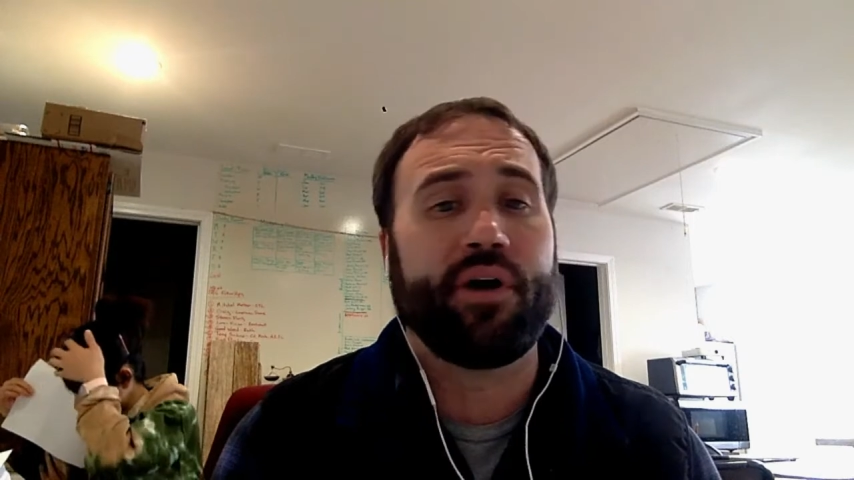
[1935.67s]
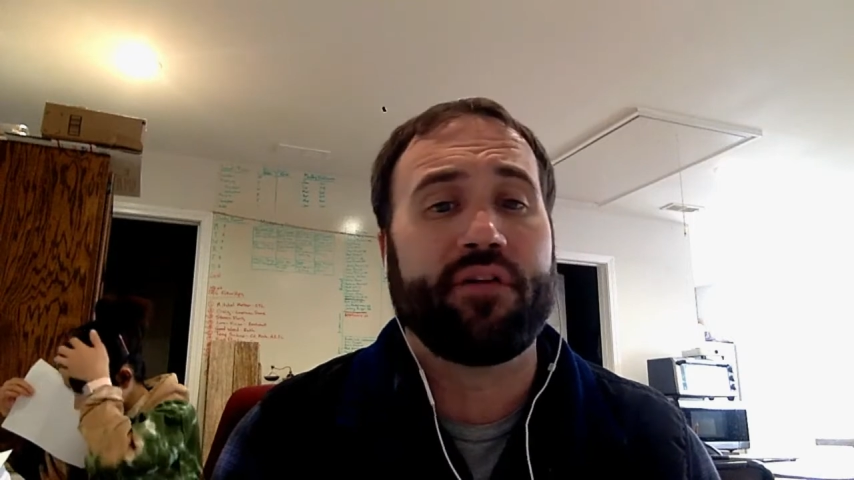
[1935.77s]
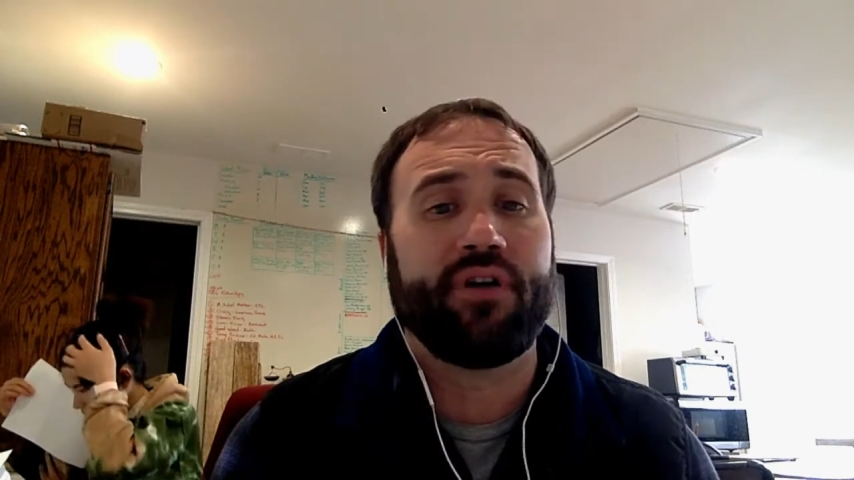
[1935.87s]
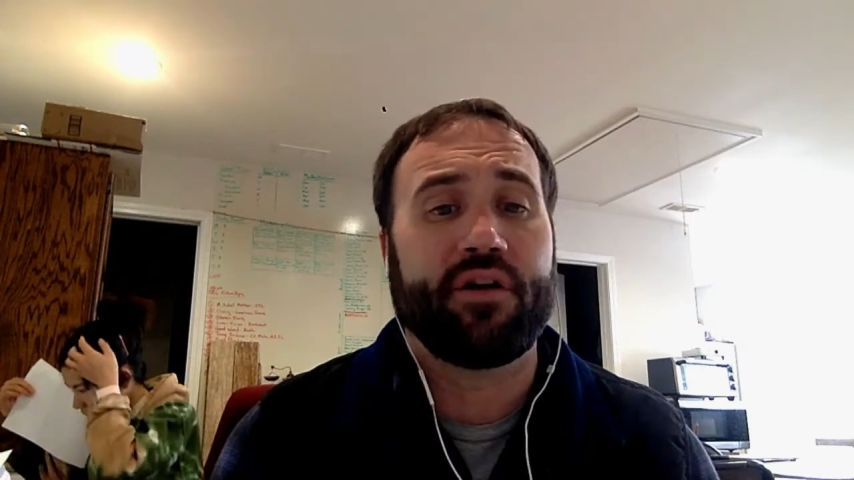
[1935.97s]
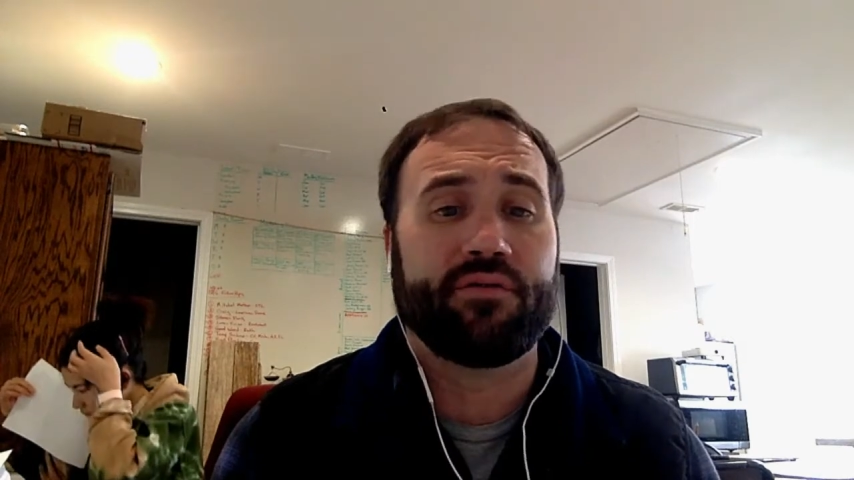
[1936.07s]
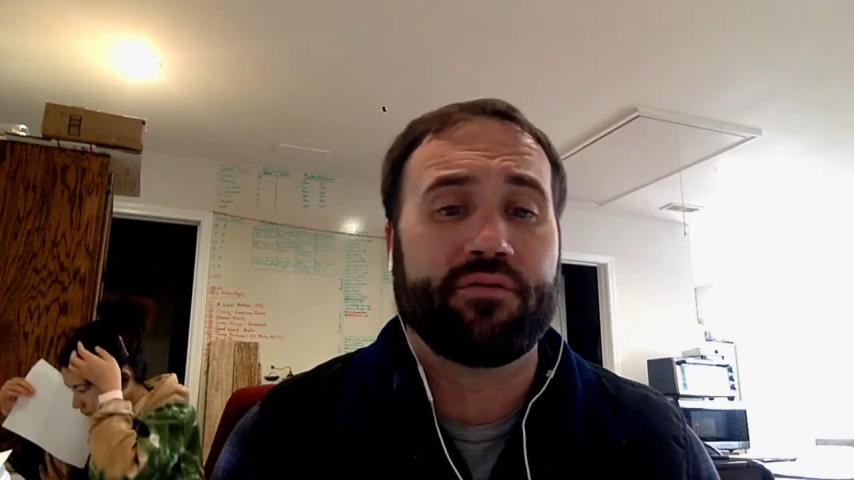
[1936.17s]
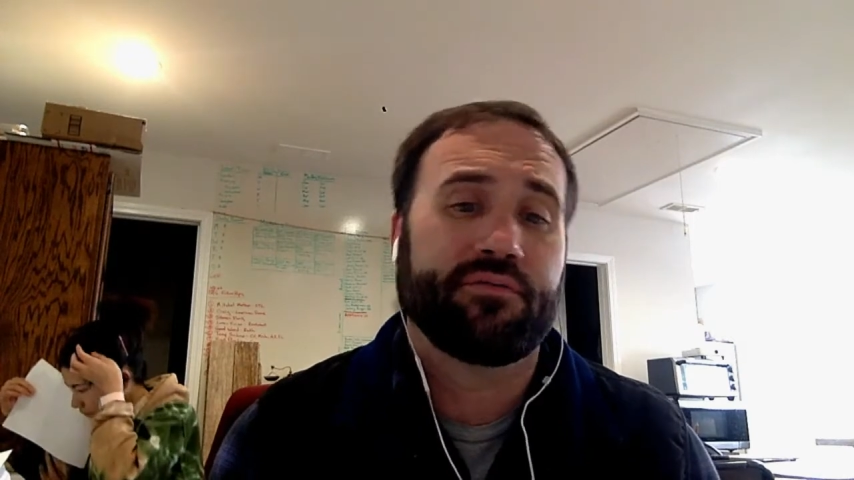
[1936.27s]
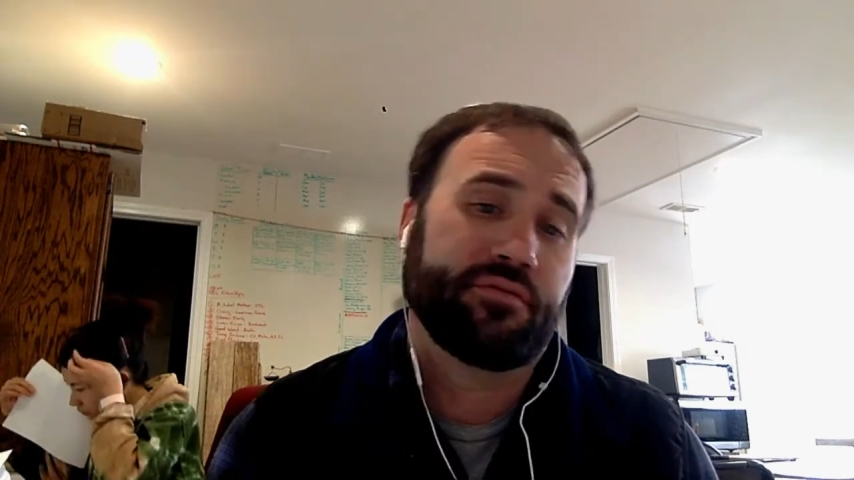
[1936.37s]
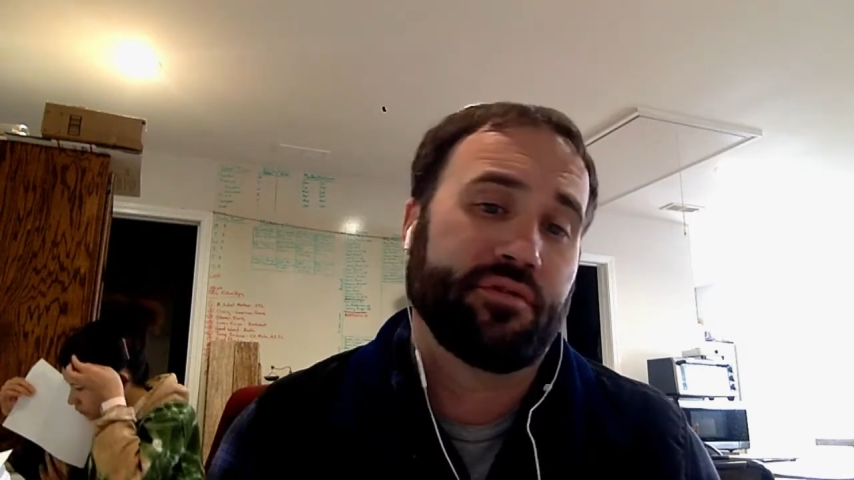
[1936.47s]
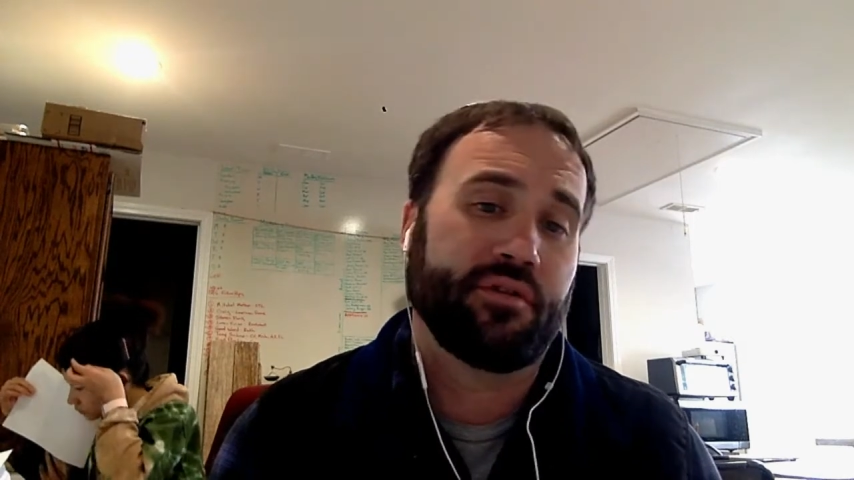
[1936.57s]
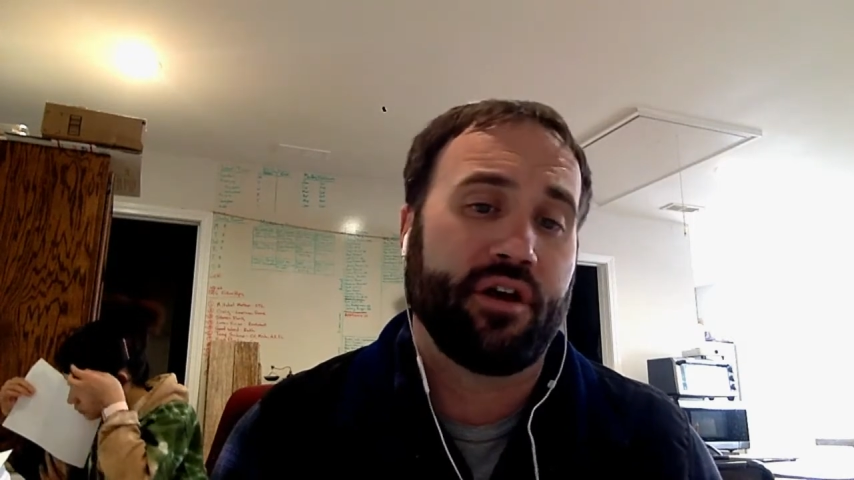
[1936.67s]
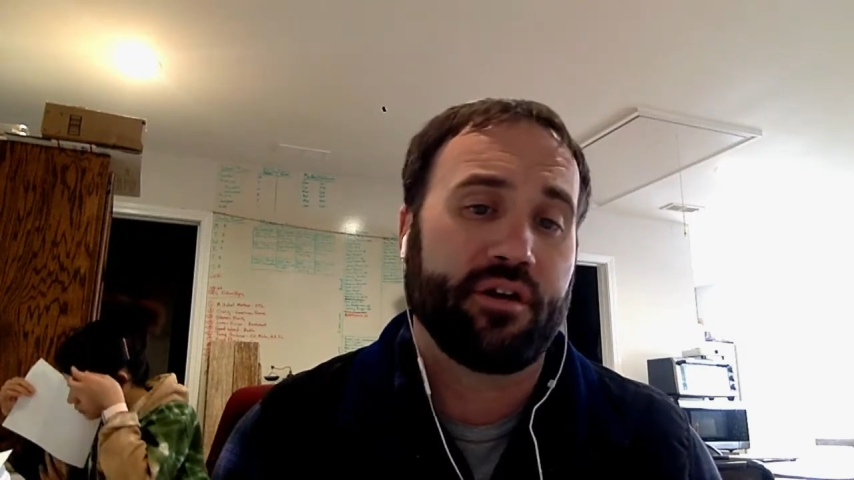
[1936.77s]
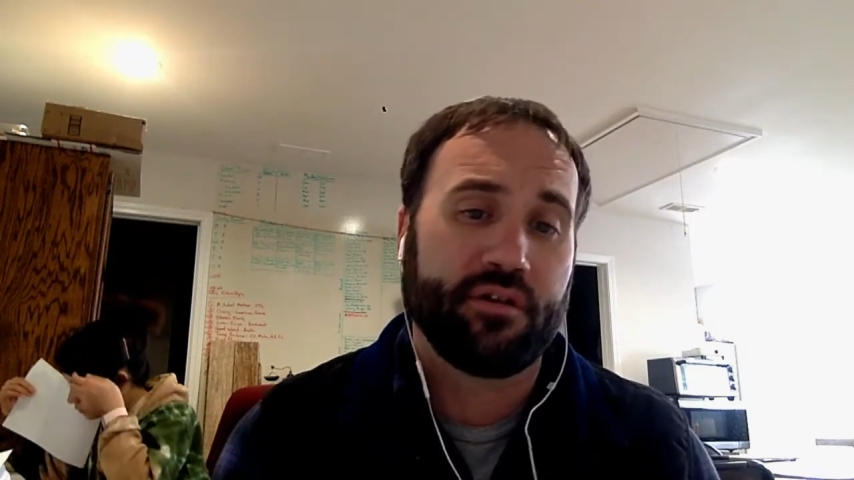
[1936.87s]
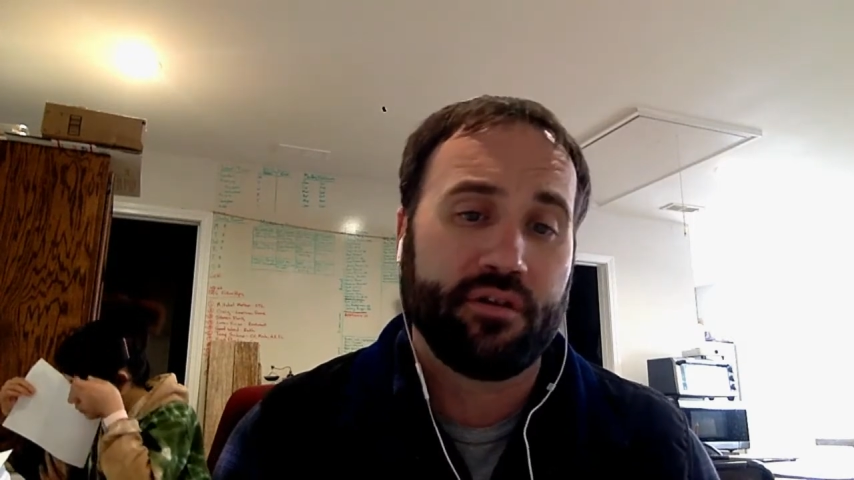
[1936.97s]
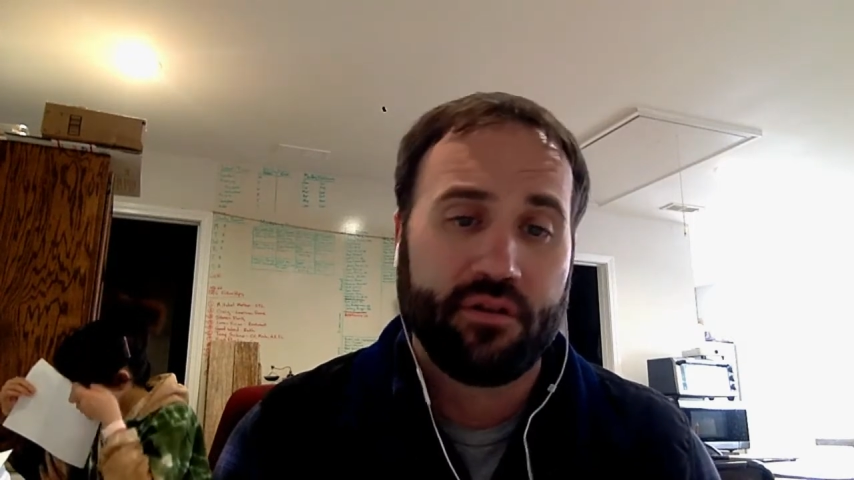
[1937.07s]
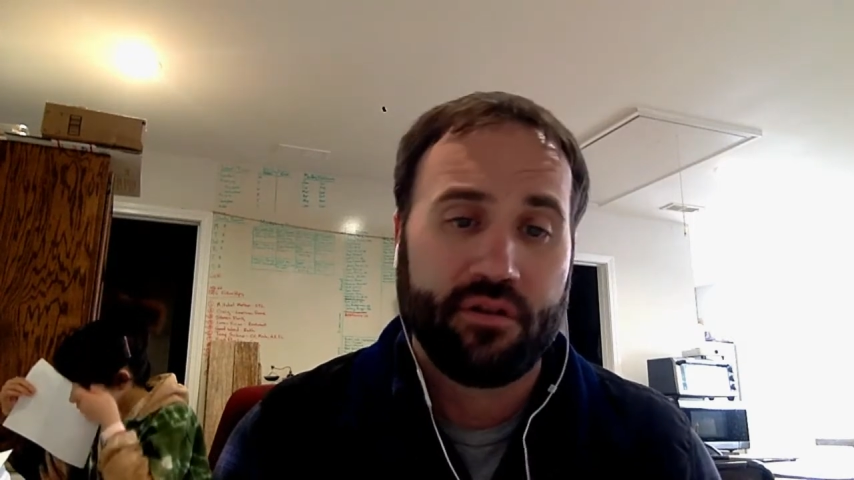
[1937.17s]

buy vinyl. Good luck.